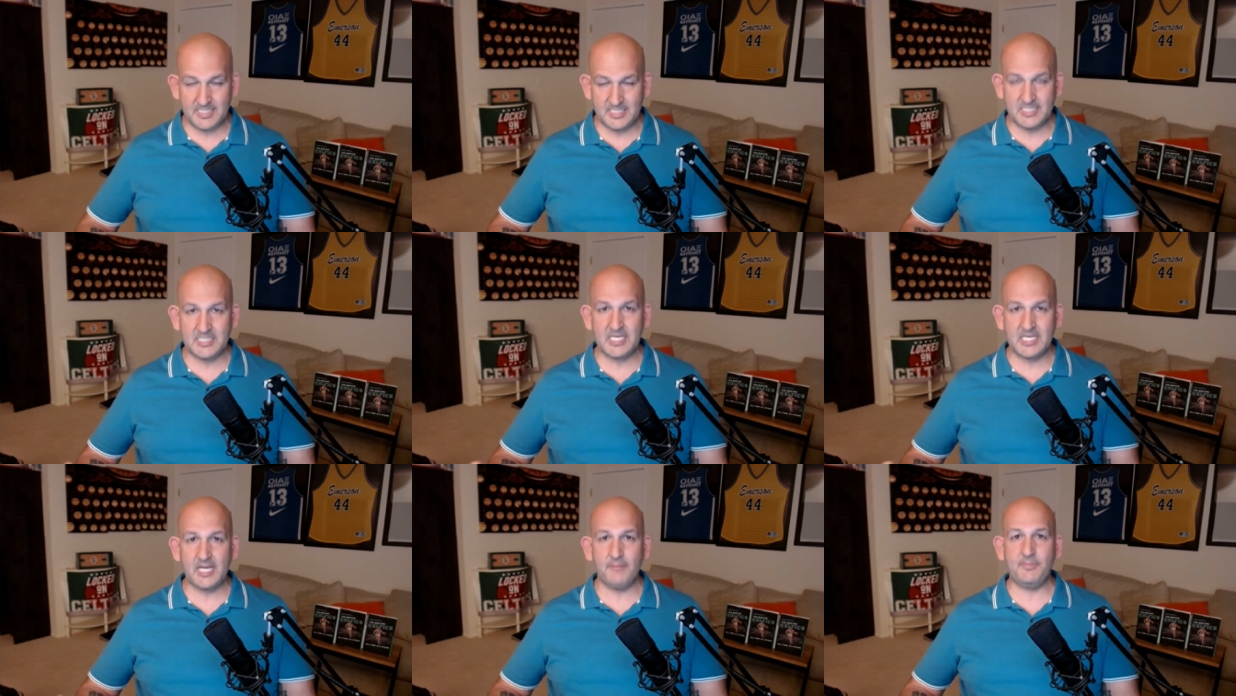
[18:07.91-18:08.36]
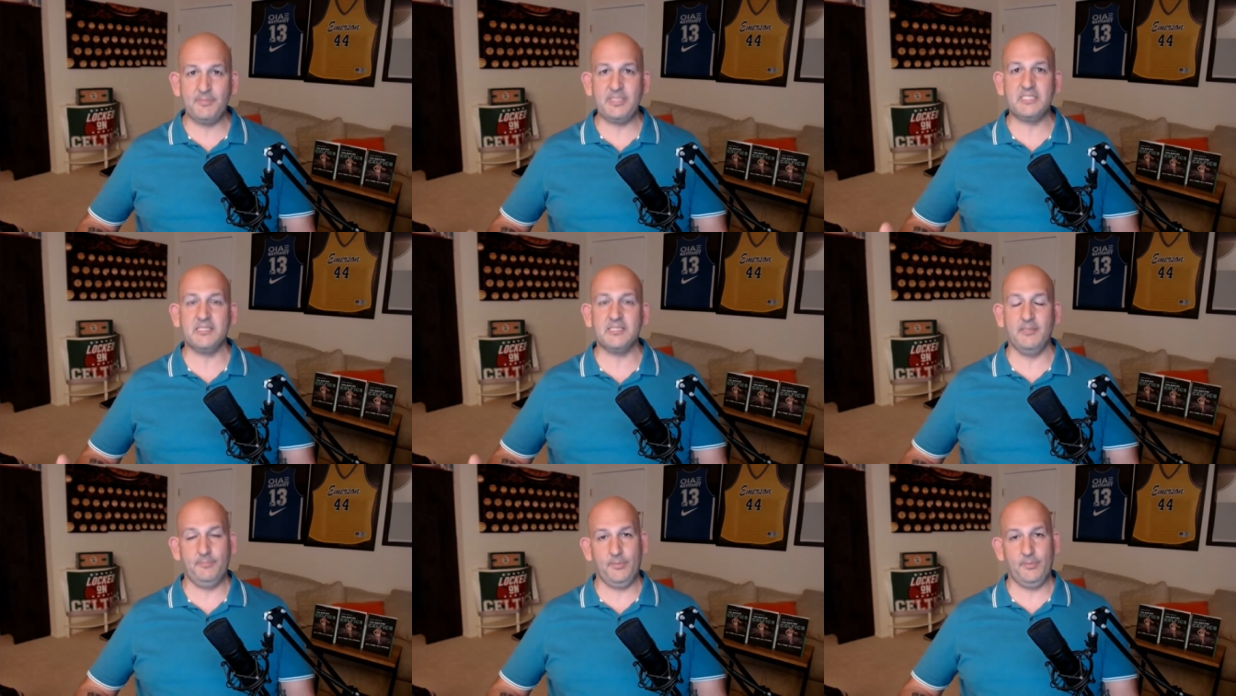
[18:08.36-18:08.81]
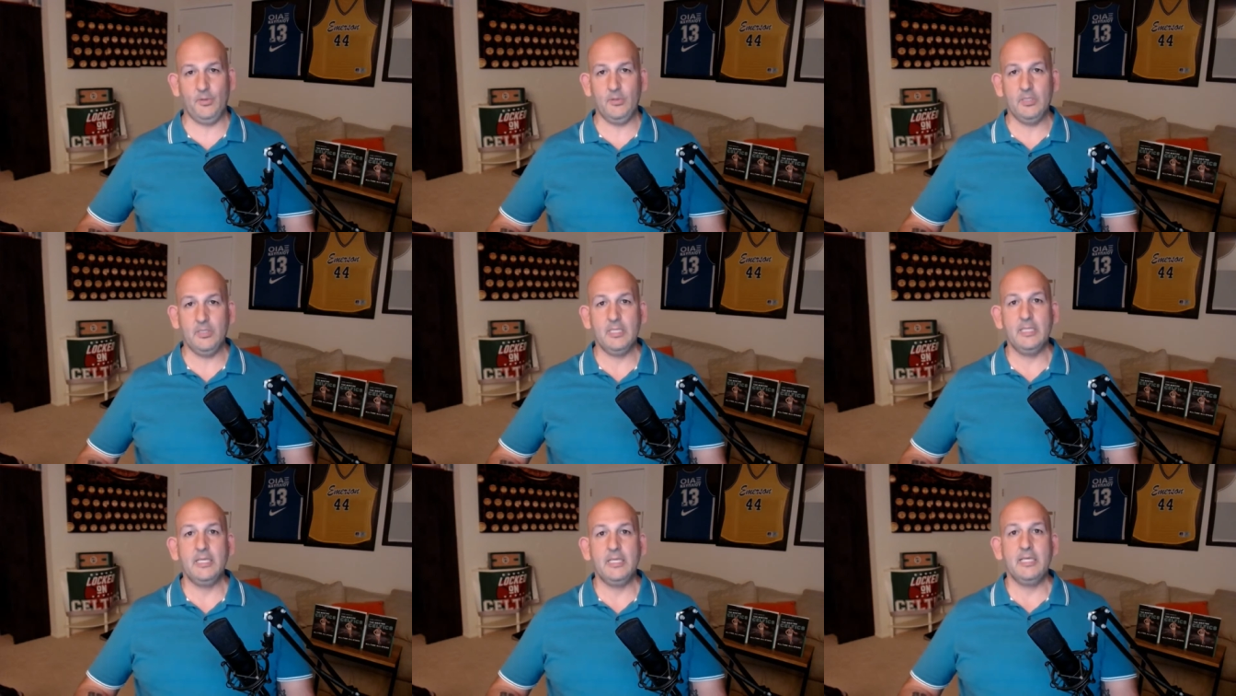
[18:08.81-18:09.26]
This is going to be
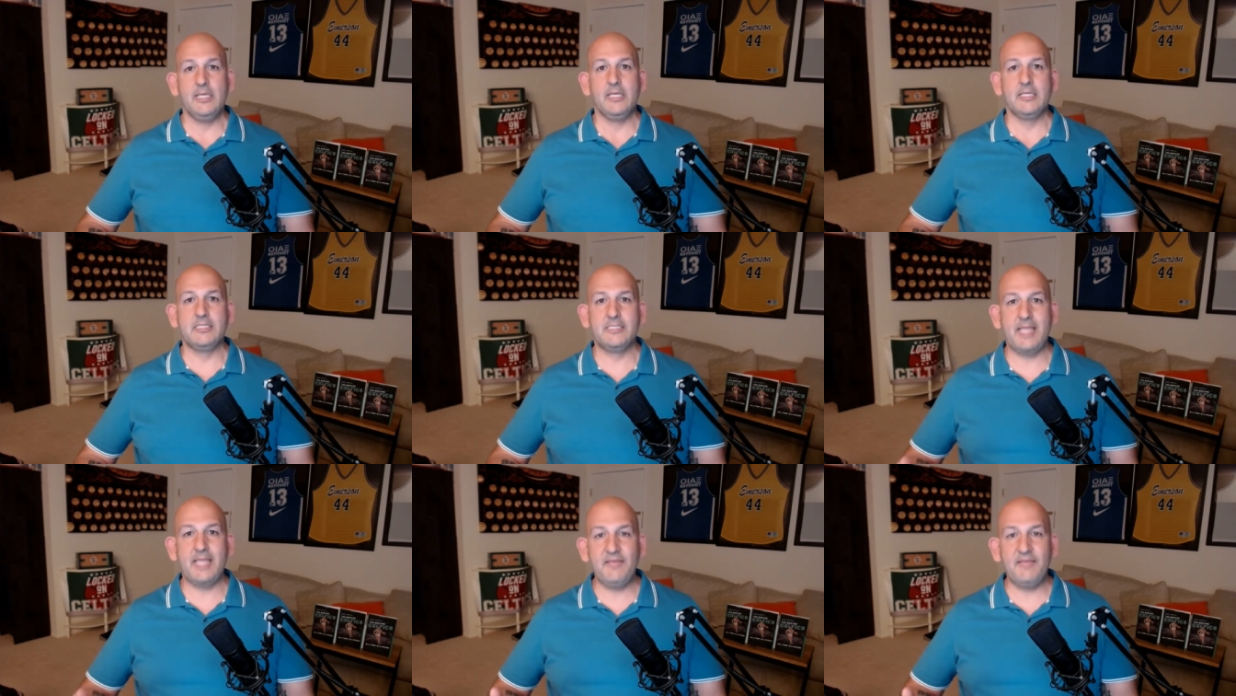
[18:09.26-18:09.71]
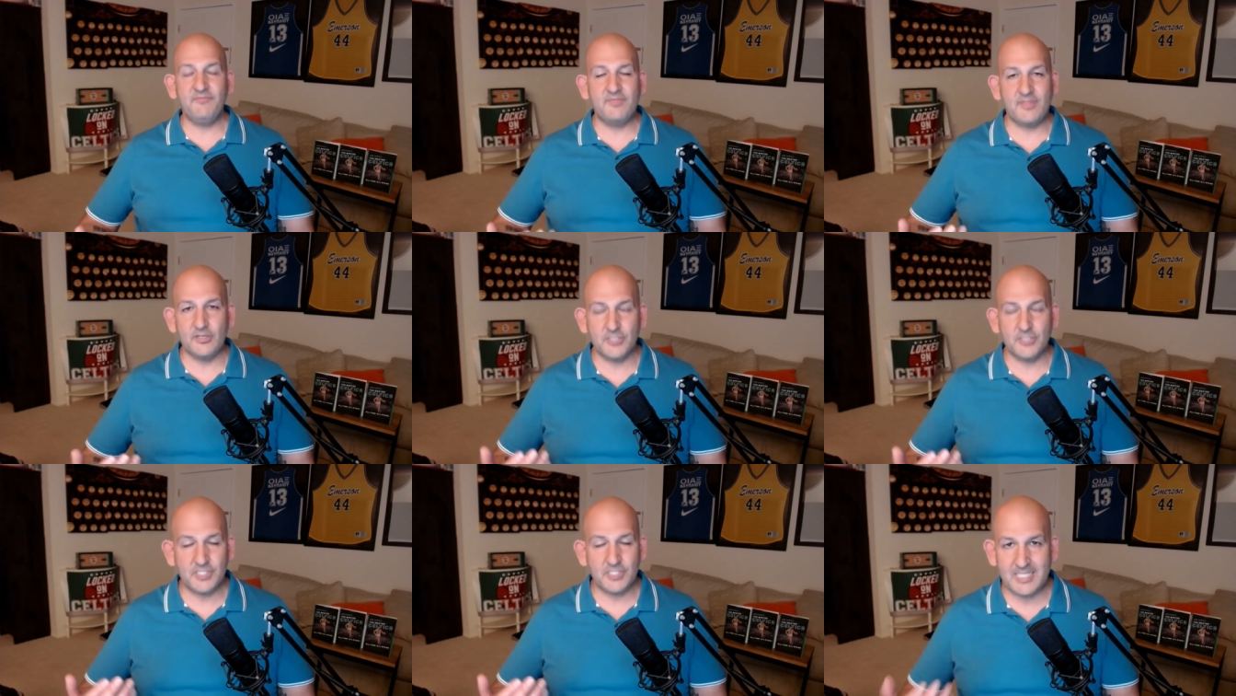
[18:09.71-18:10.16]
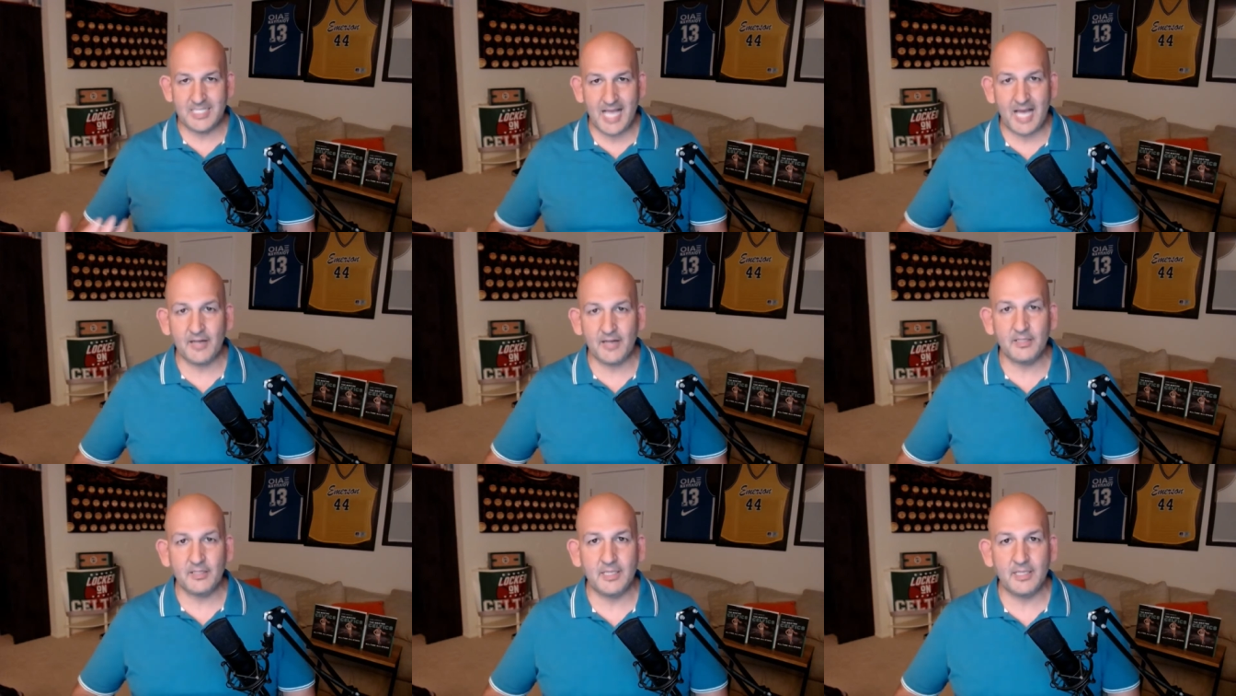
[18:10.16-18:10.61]
simple because they've, they're just
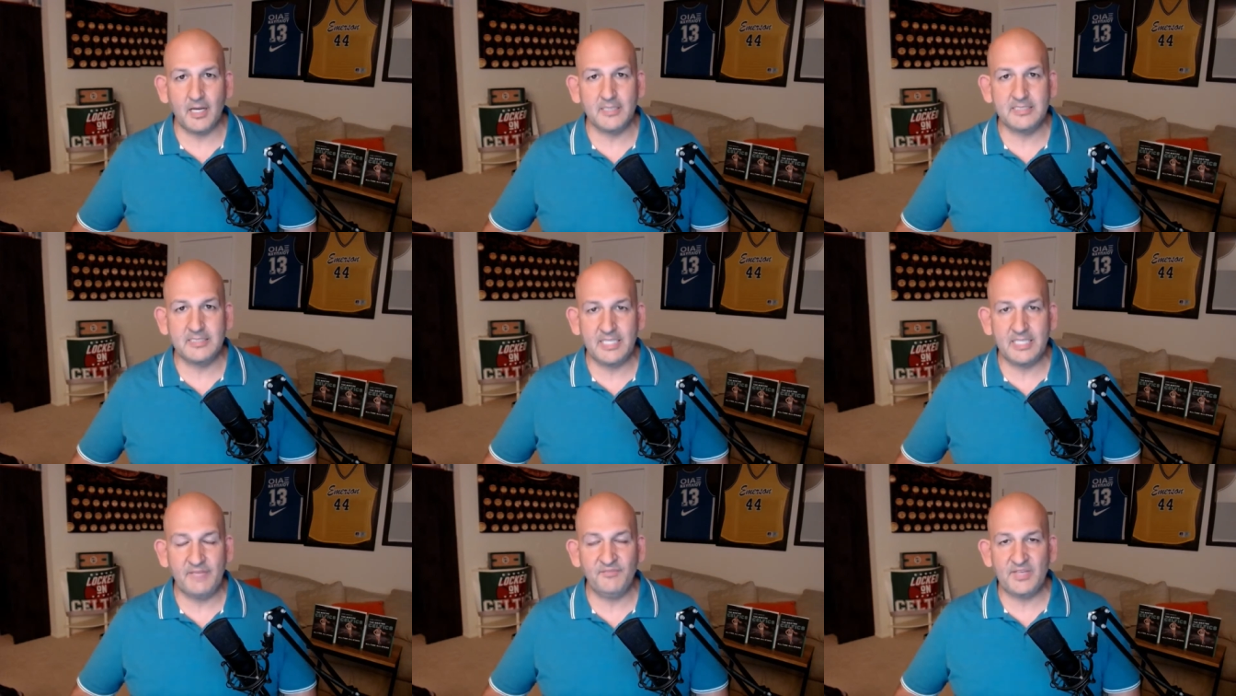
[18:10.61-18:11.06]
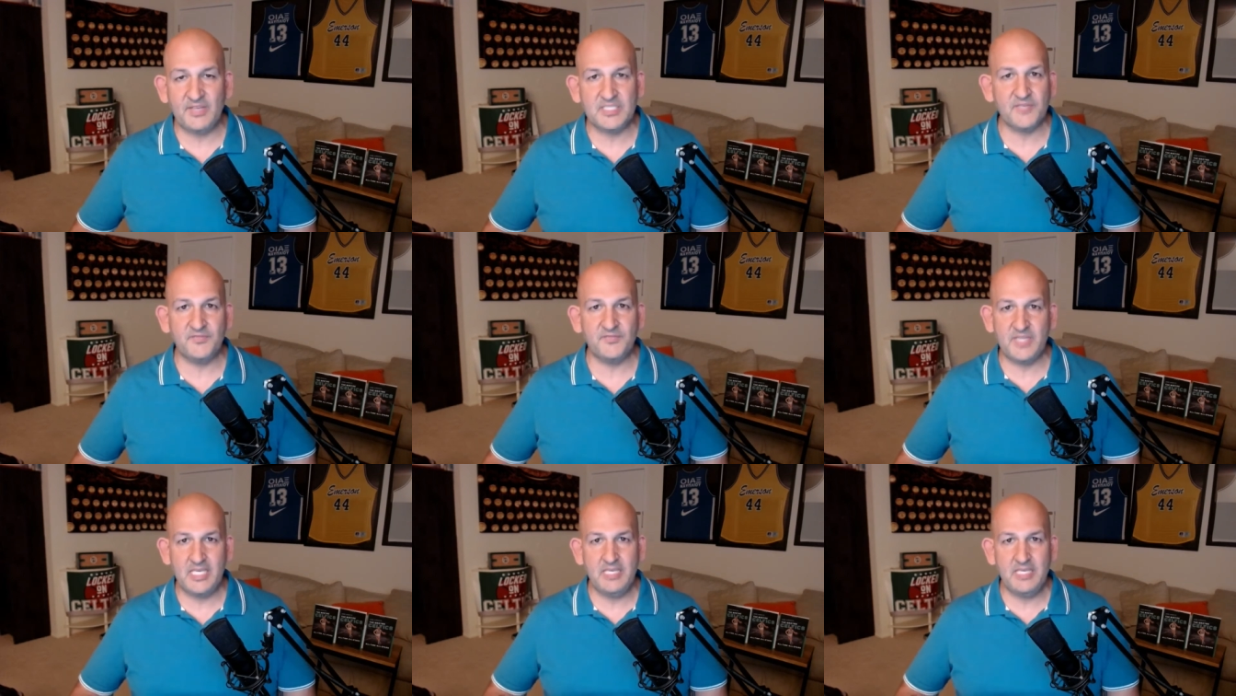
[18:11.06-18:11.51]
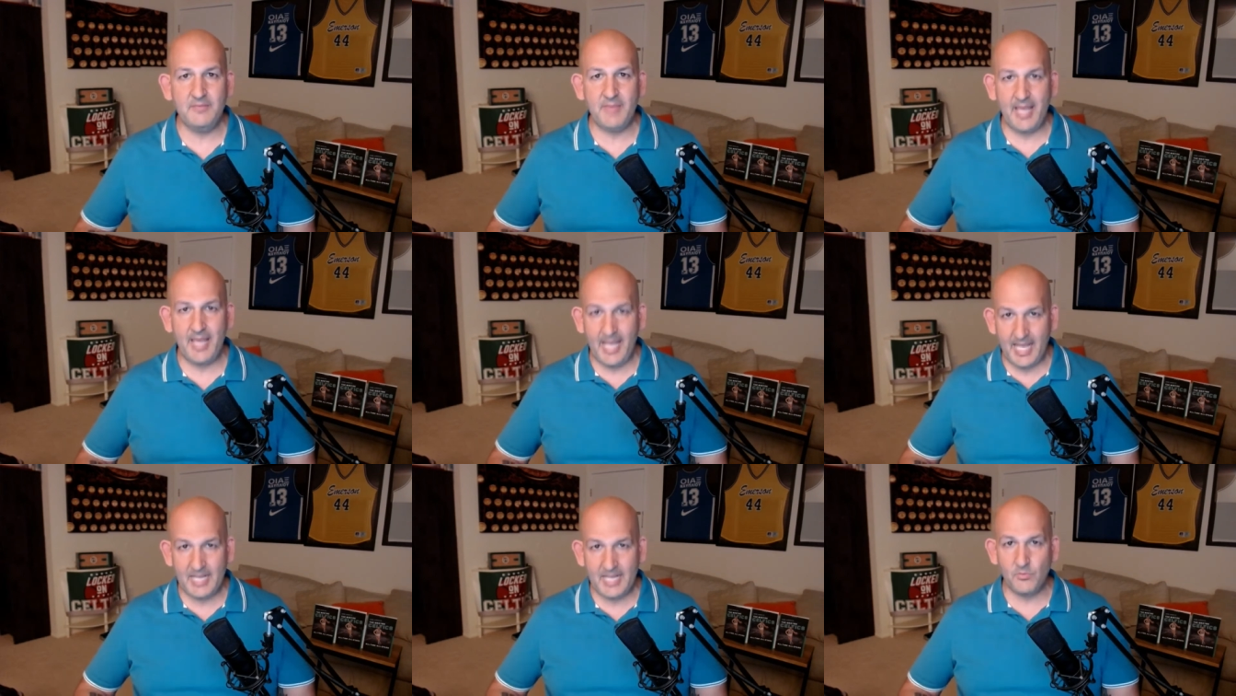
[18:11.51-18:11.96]
not a, a defensive team
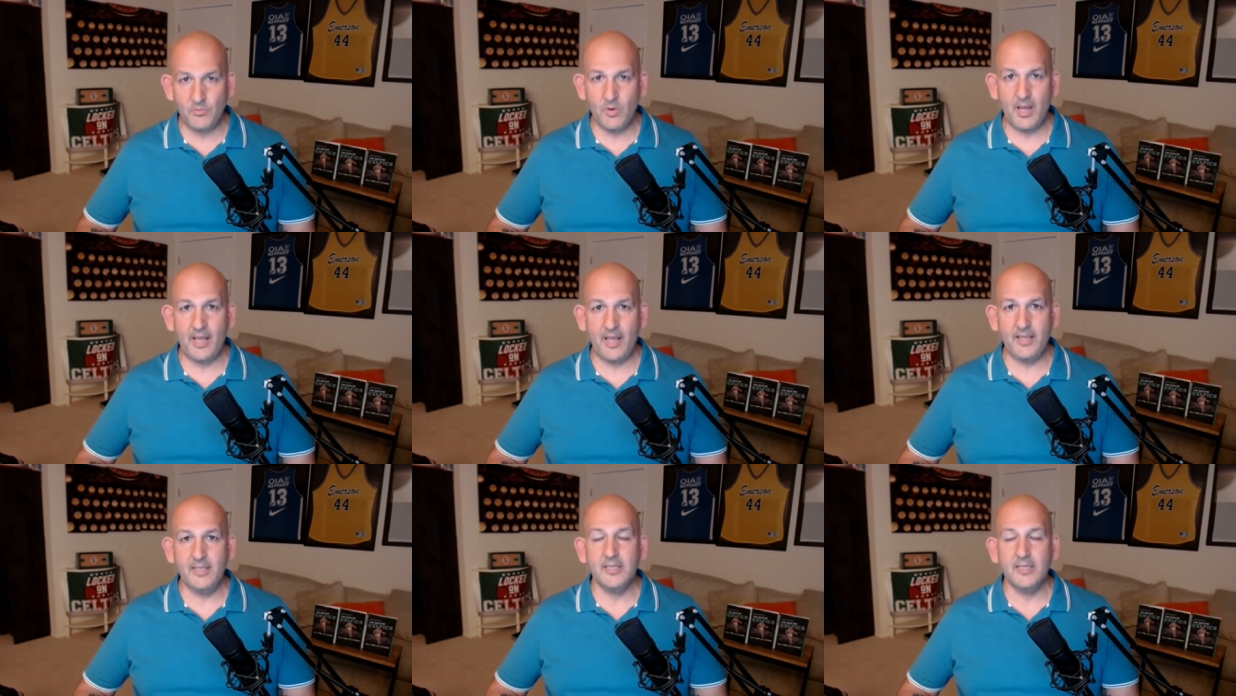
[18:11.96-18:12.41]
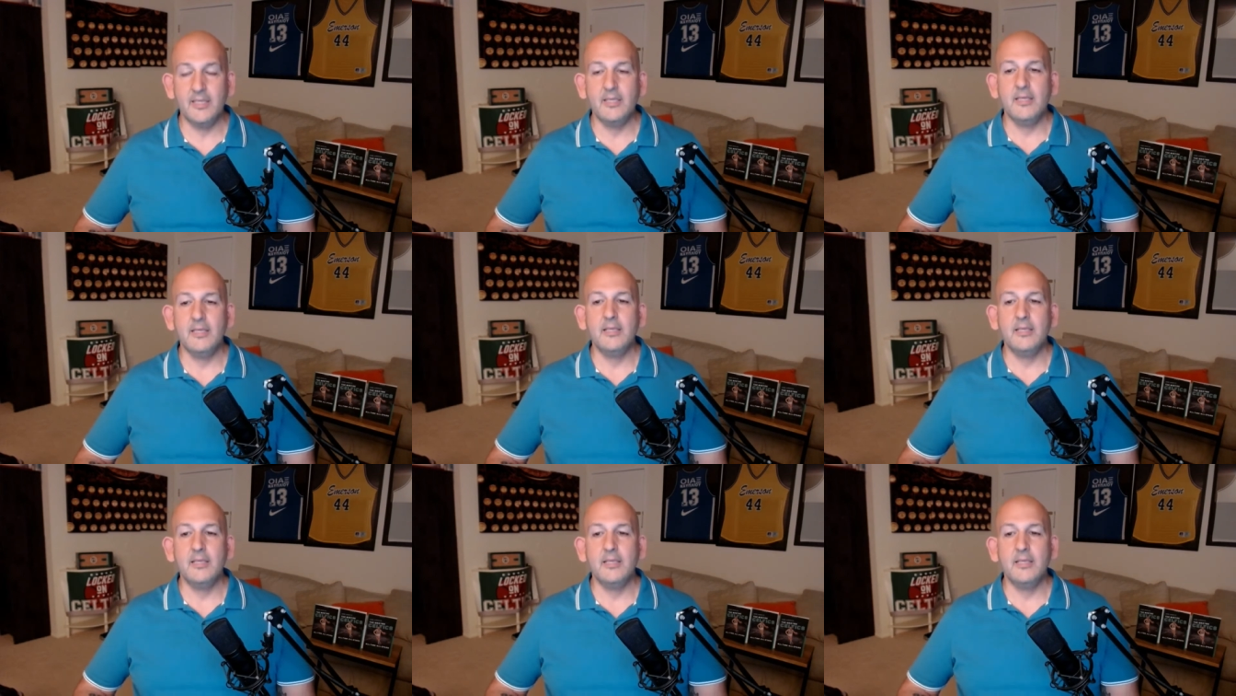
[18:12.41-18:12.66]
anyway.